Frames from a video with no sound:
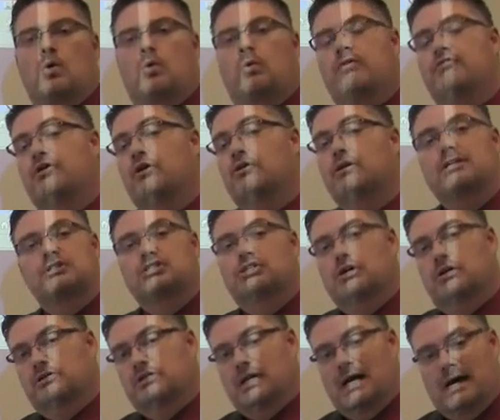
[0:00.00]
We've already
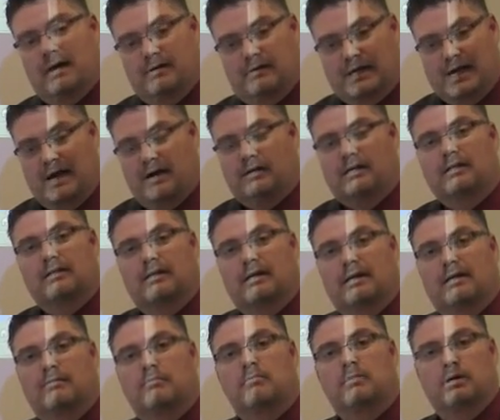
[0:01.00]
showed you how to
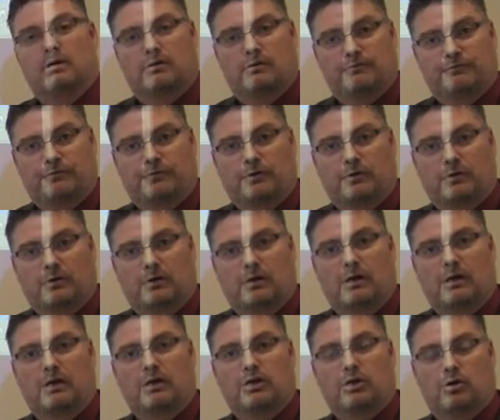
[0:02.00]
calculate a mill for
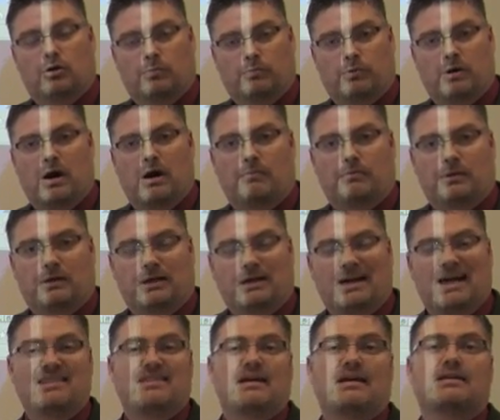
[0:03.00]
your property,
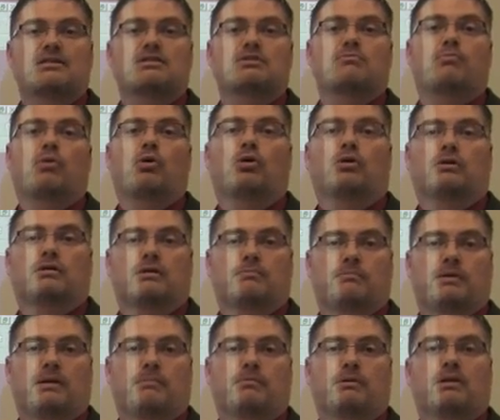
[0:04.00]
and I think it's important that
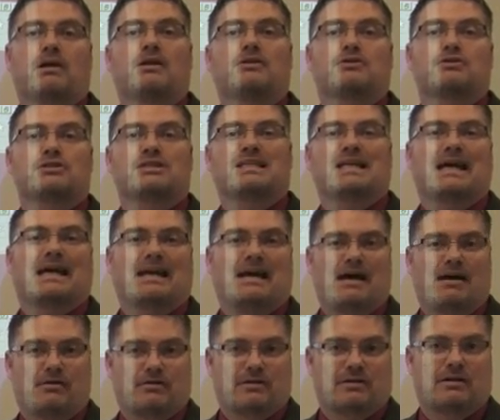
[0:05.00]
people understand
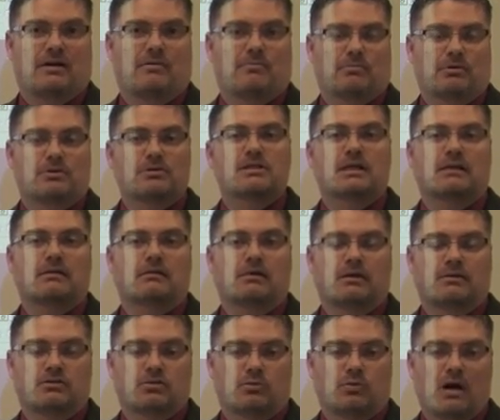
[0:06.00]
how the numbers
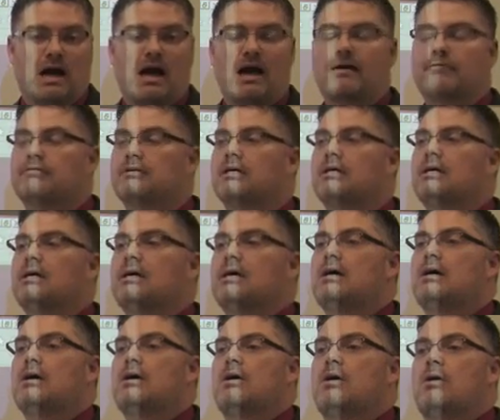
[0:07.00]
derived.
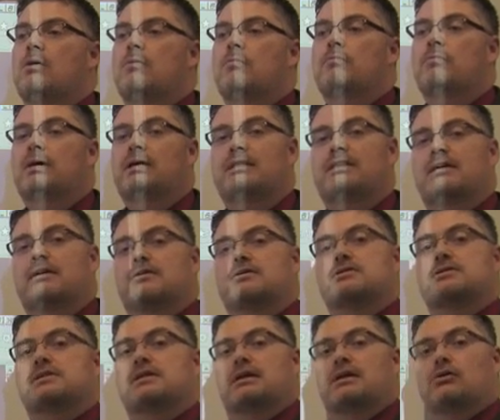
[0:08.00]
But there
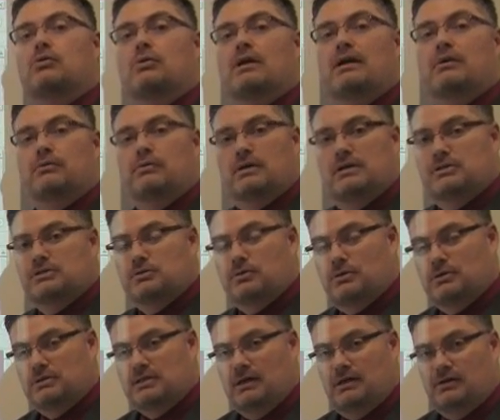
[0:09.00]
is a great
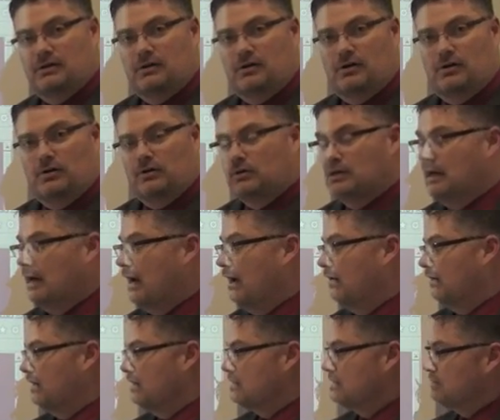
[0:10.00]
resource here in our own
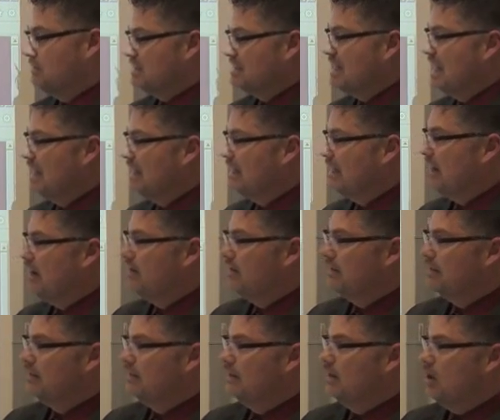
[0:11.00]
county. It's the Medina
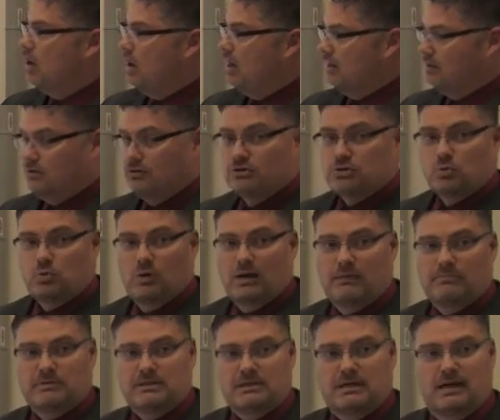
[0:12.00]
County Auditor's
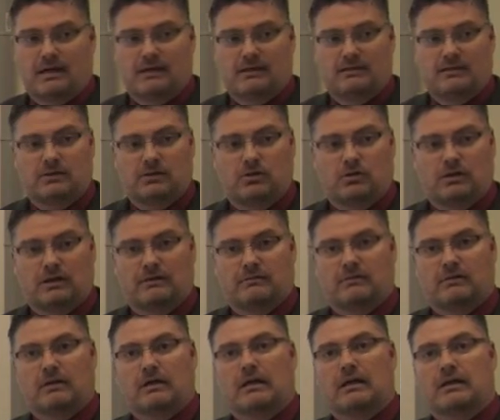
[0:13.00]
website, and you
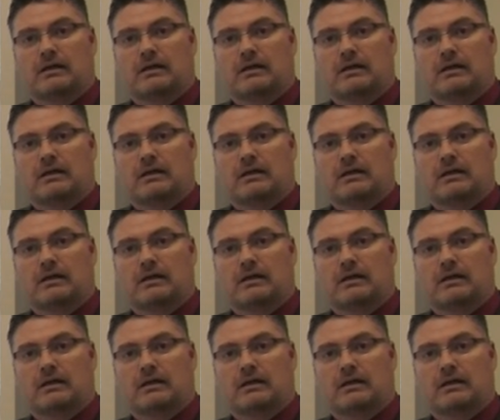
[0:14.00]
can